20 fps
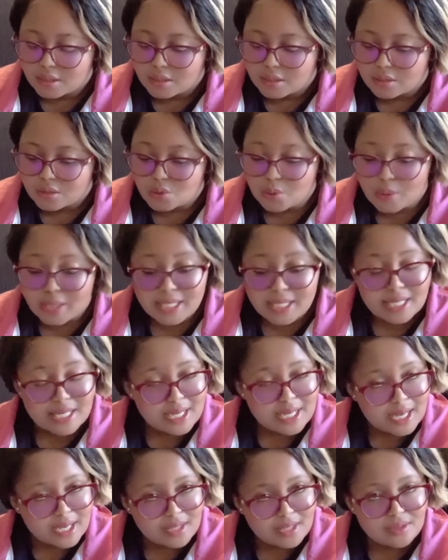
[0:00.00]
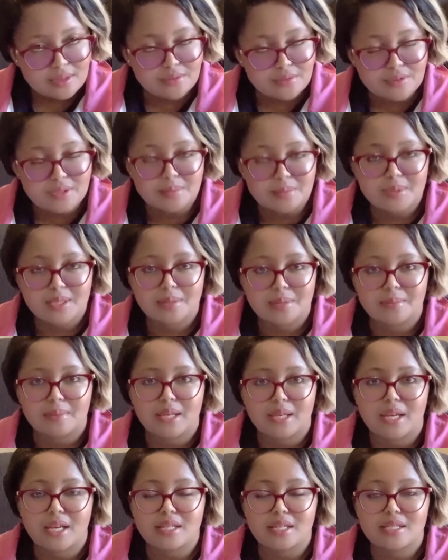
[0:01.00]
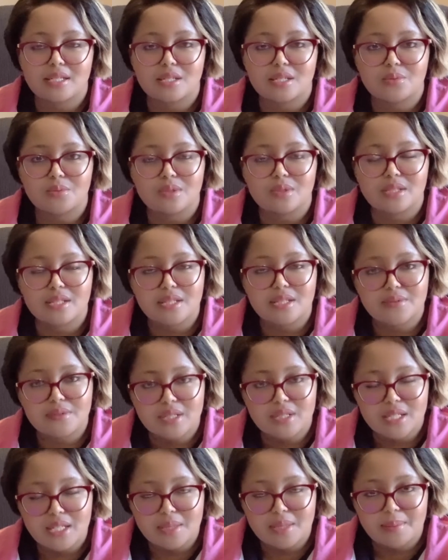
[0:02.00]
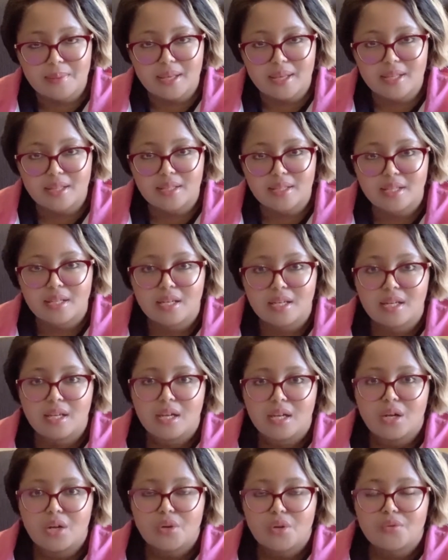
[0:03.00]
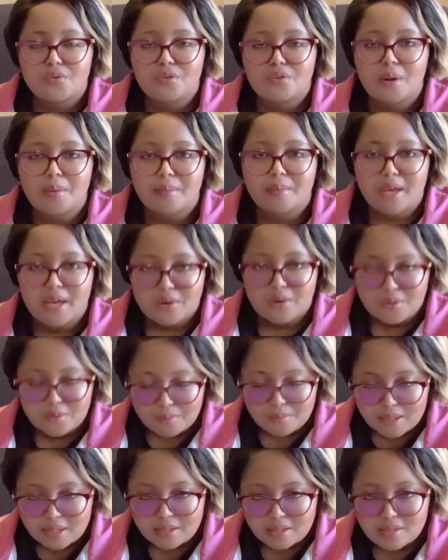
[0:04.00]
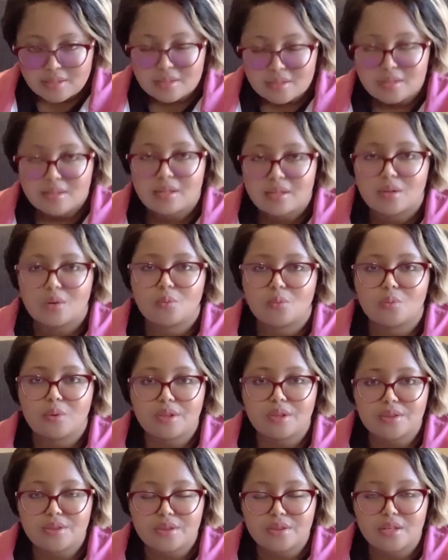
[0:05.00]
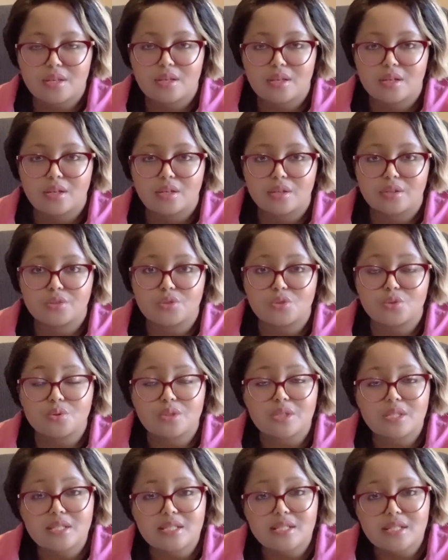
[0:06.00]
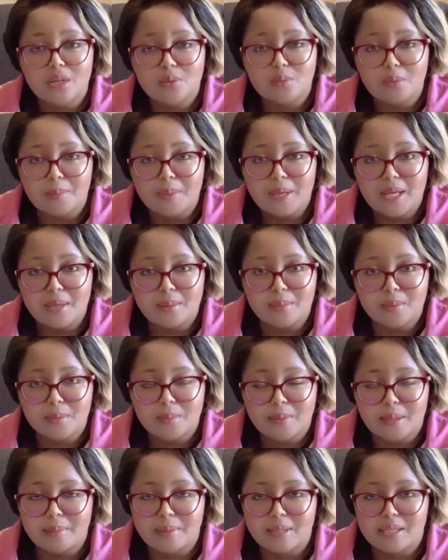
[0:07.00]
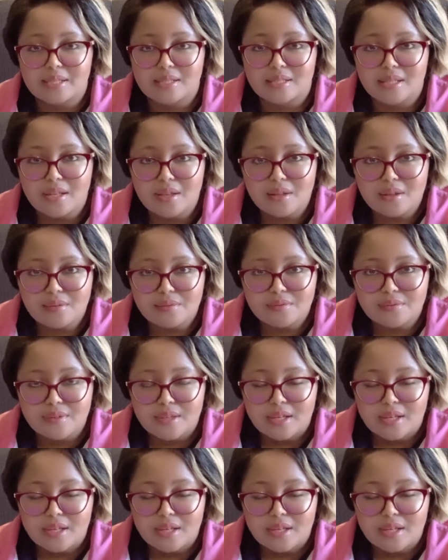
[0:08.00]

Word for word: 29th of September, I actually received an email from Aramex with the duties that were payable by myself.